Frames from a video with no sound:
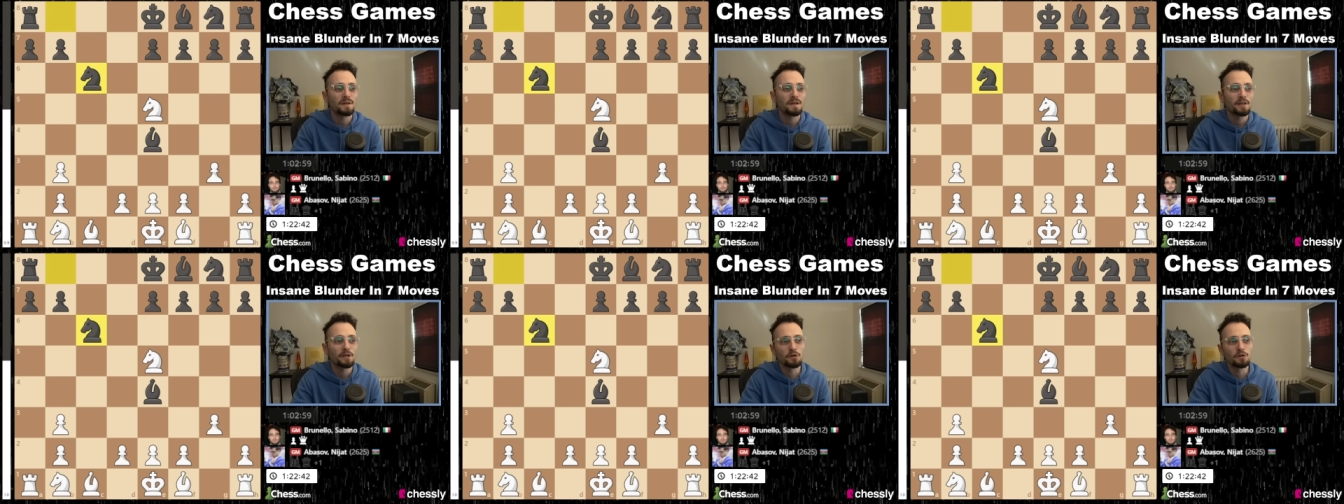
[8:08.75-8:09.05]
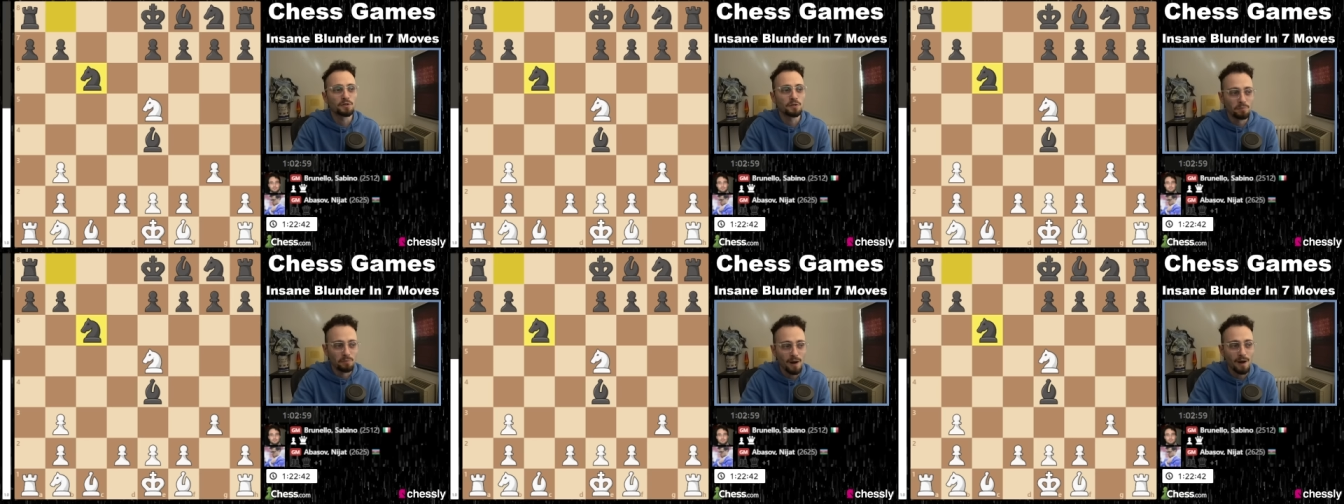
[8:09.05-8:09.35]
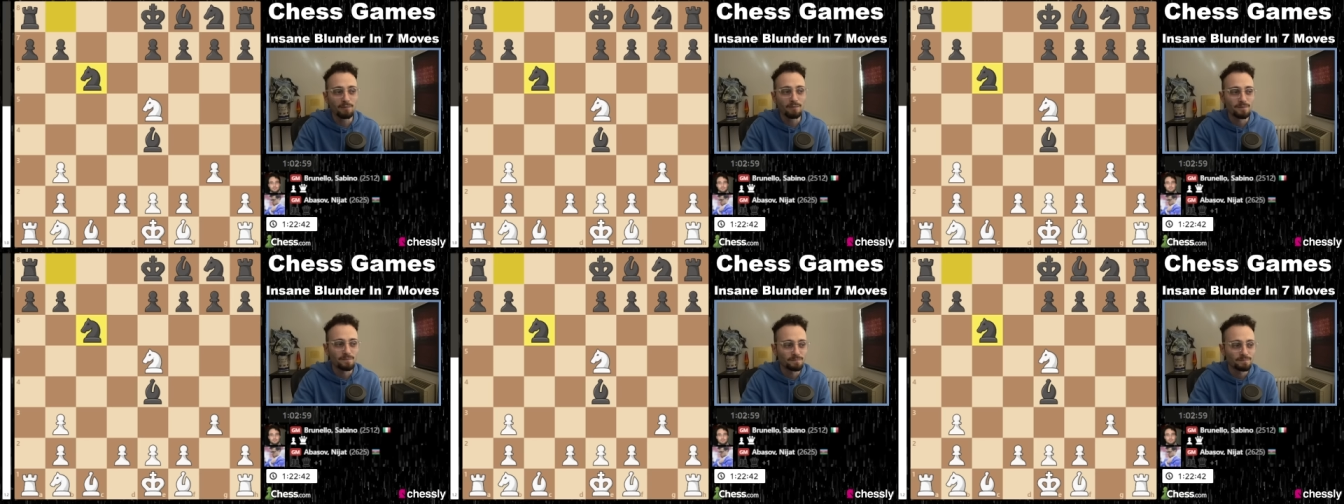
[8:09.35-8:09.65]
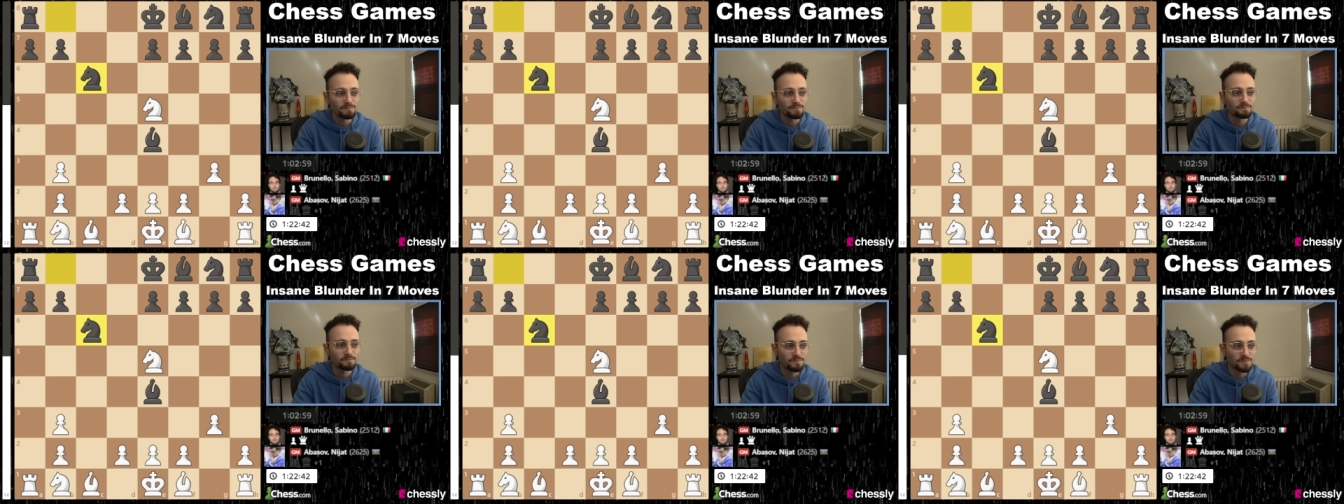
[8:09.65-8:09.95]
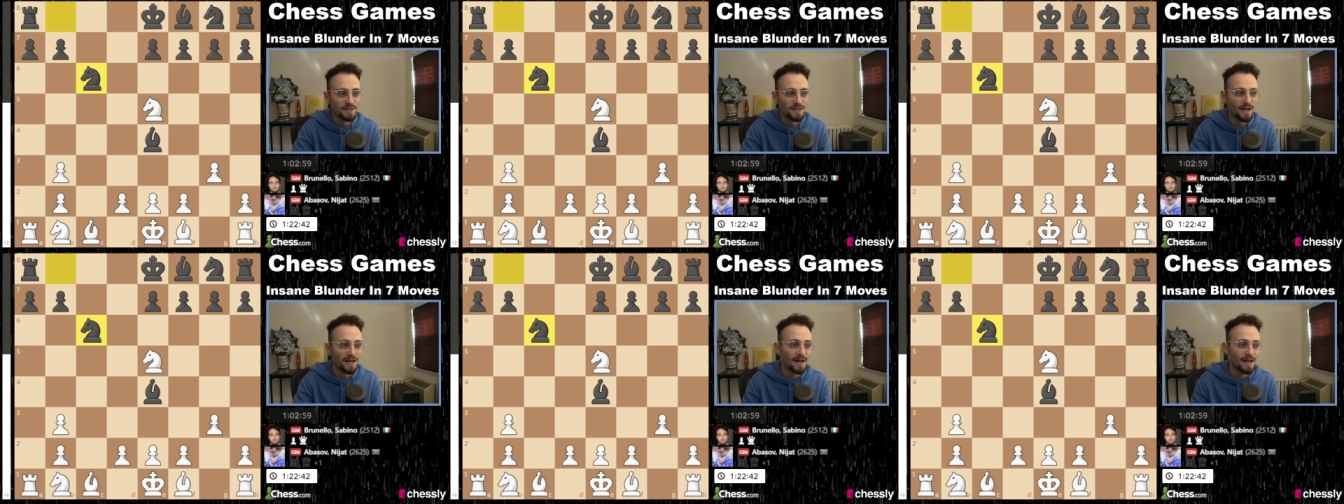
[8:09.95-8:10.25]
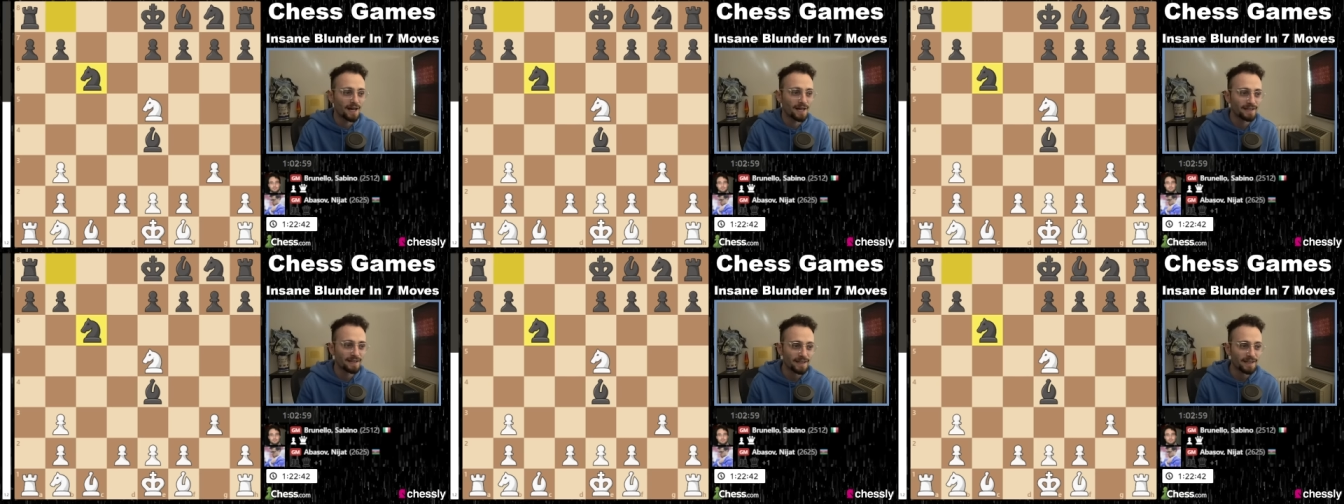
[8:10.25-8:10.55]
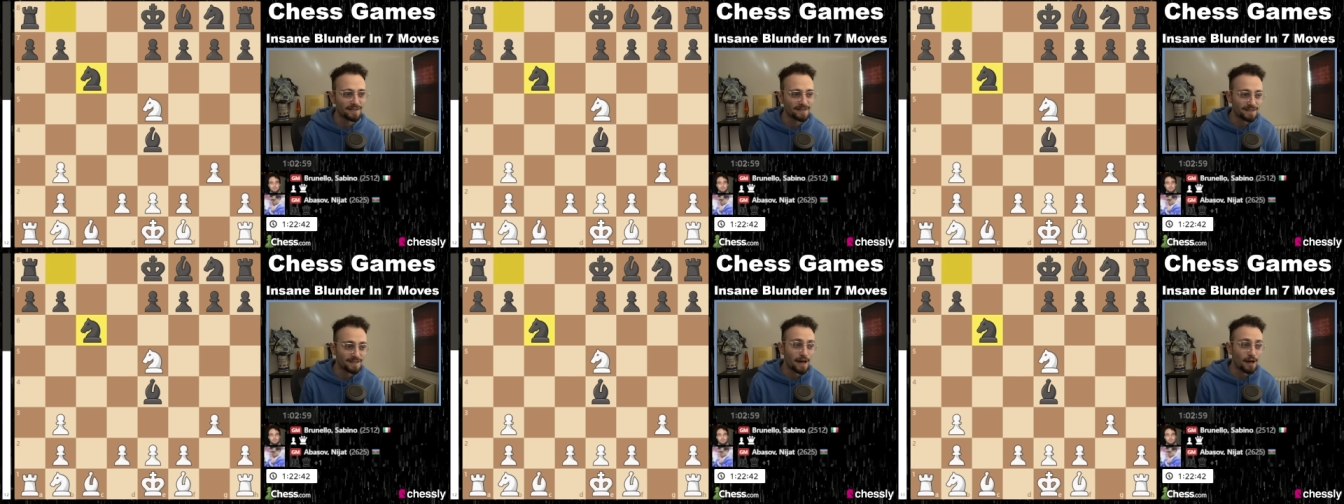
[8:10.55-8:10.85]
Here's the problem. Uh,
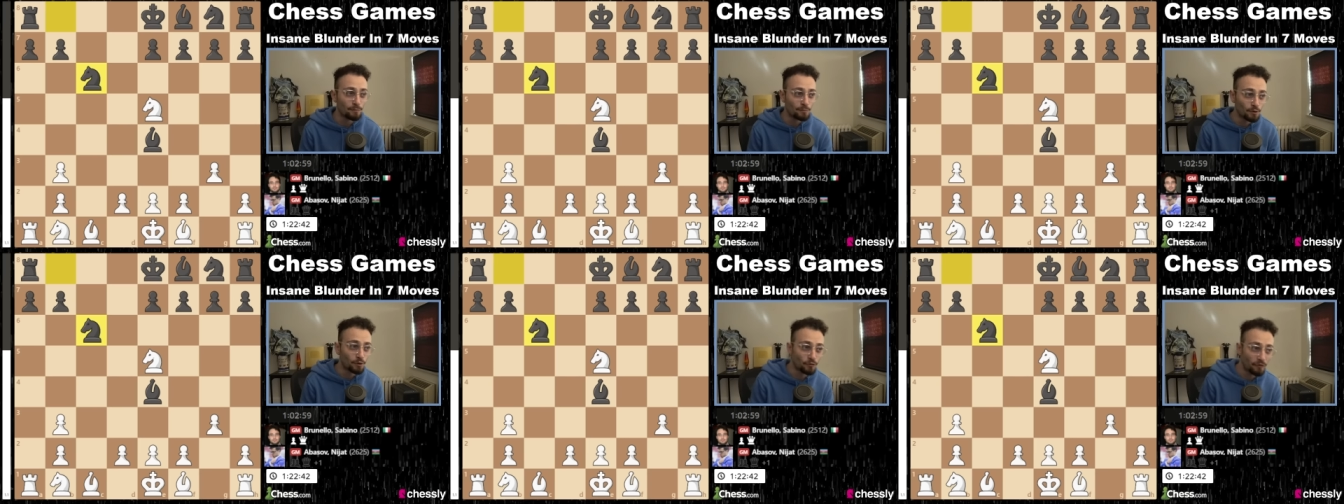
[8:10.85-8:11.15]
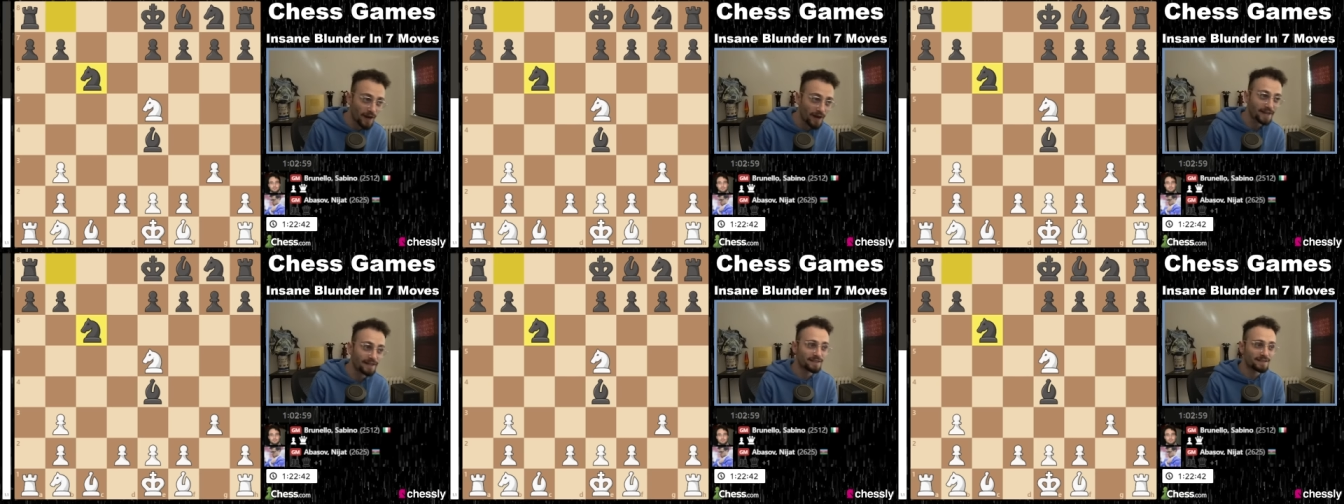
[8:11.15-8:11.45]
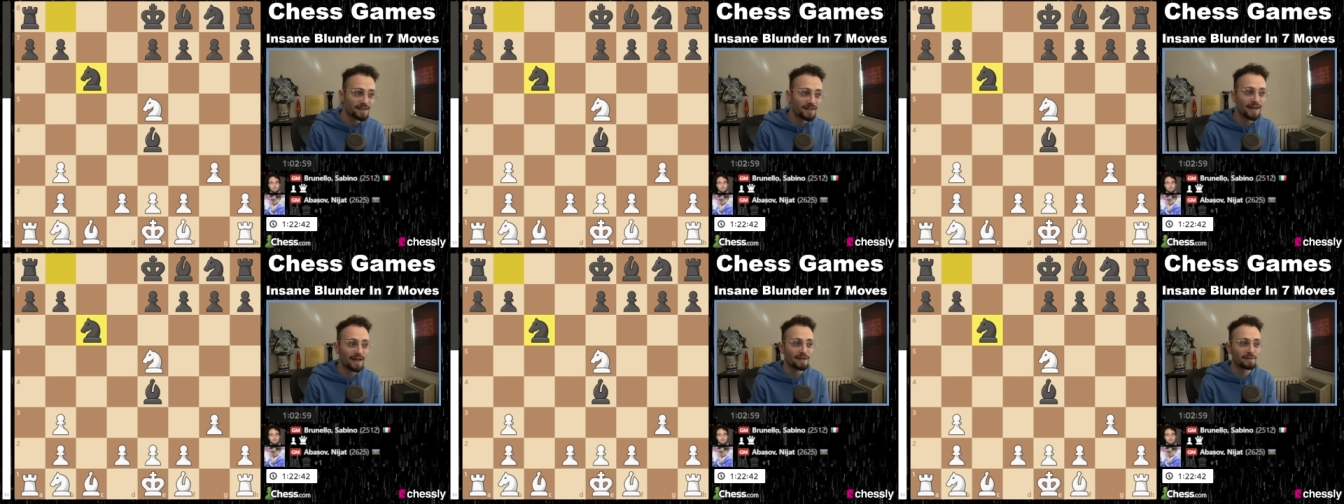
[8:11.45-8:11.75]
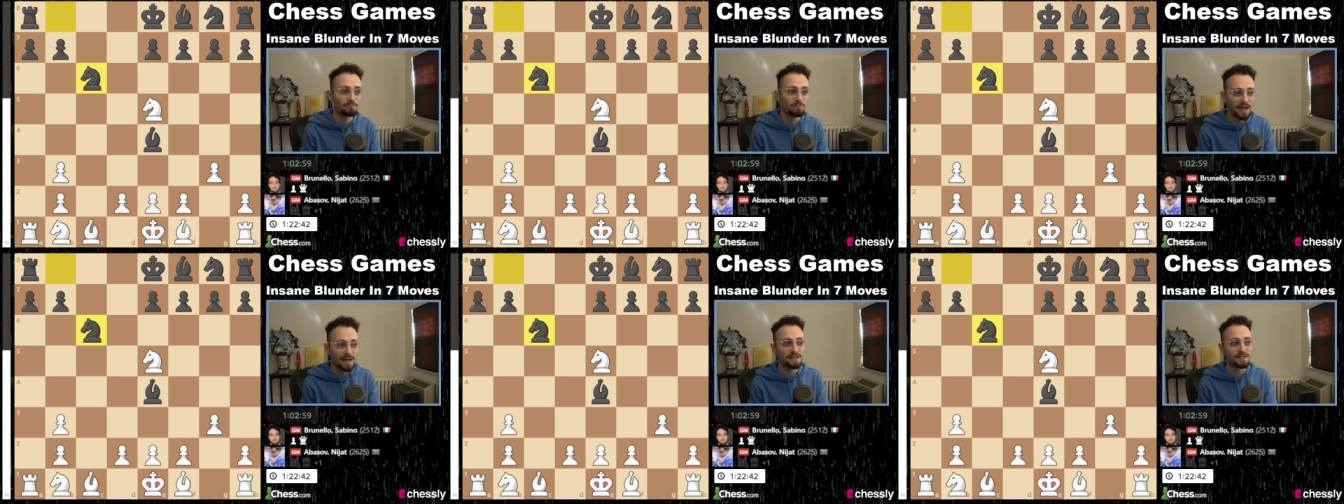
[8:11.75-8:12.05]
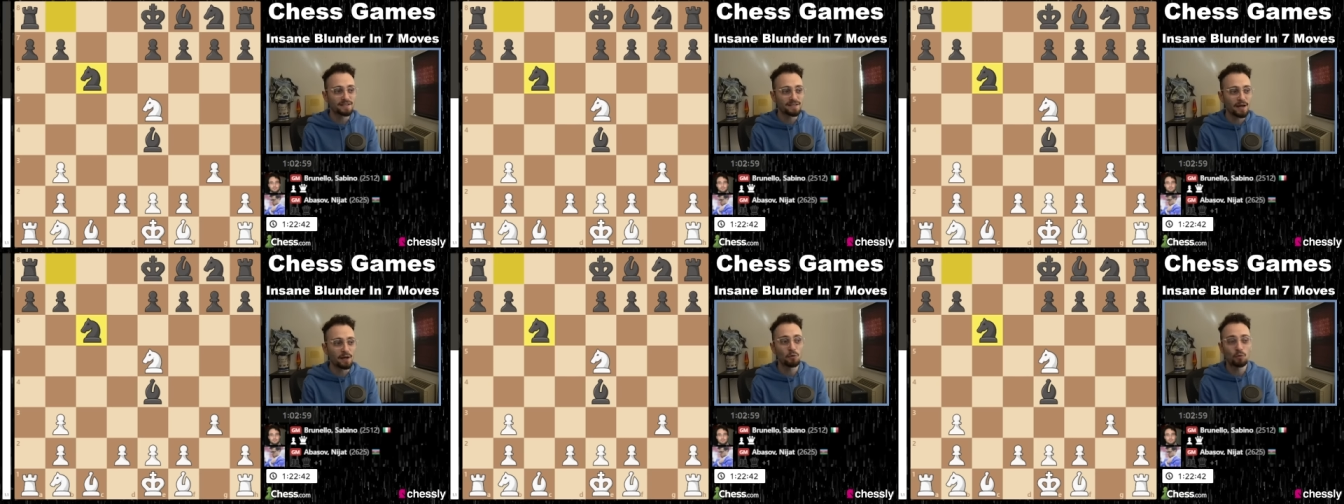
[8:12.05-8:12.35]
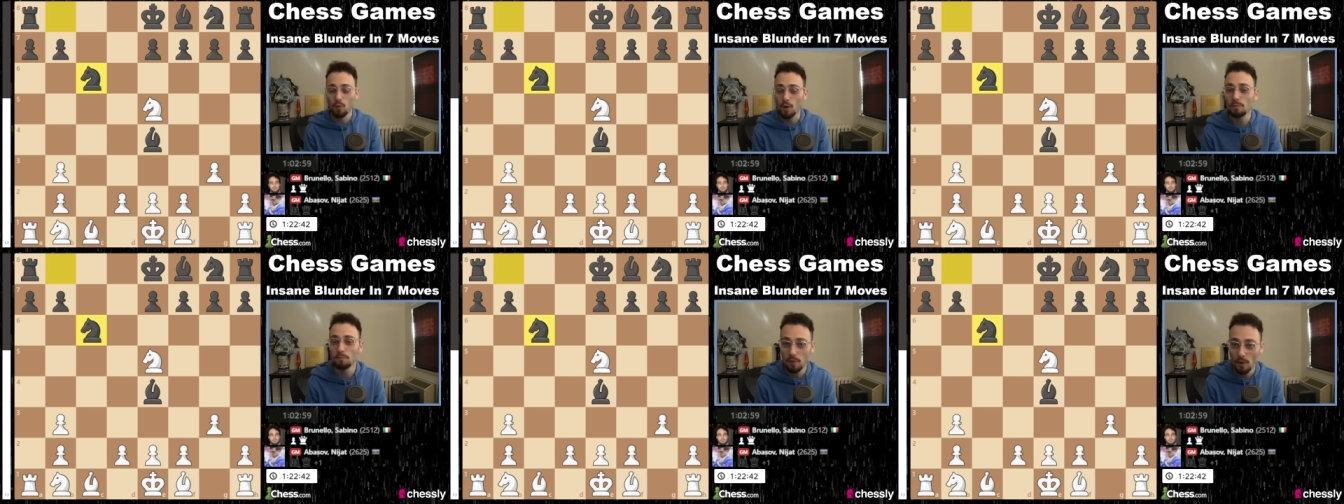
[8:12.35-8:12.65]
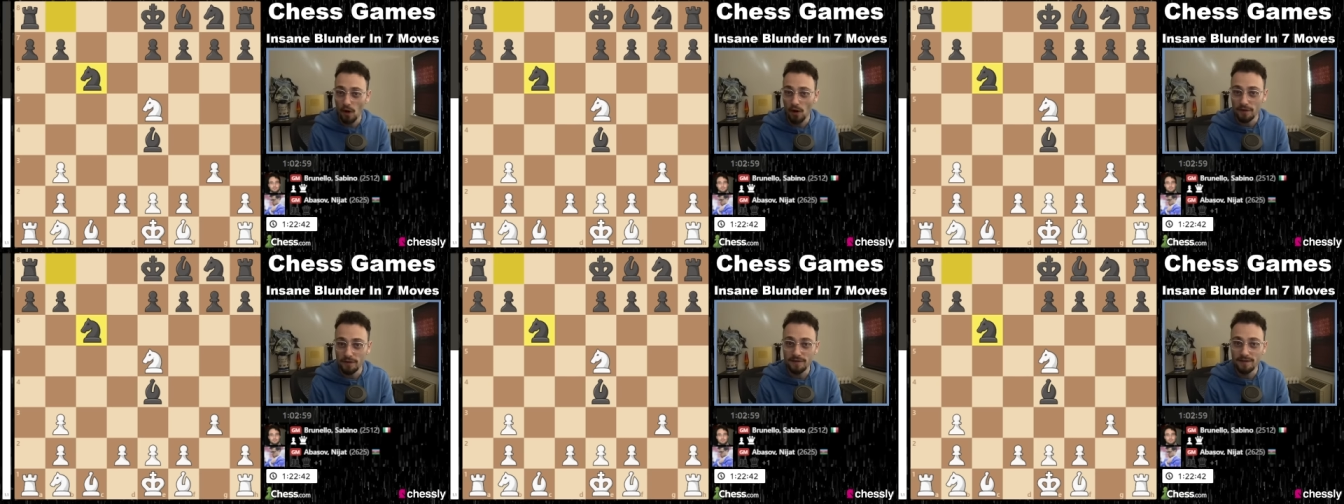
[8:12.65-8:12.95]
it's now move 8, and black is down one
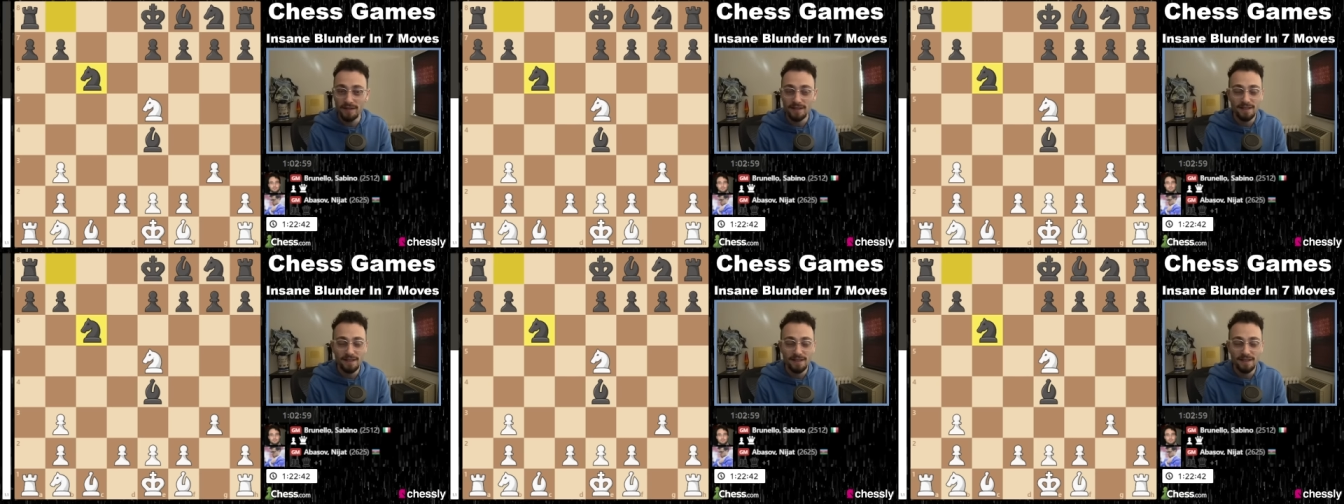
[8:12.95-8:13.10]
pawn.